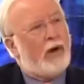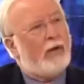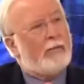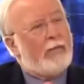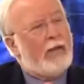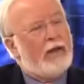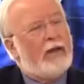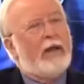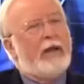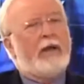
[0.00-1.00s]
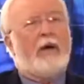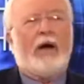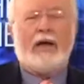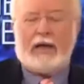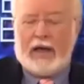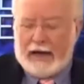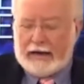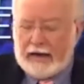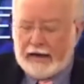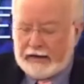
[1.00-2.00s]
Wow. You know,
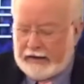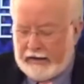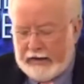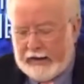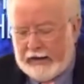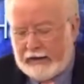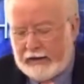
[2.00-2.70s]
I like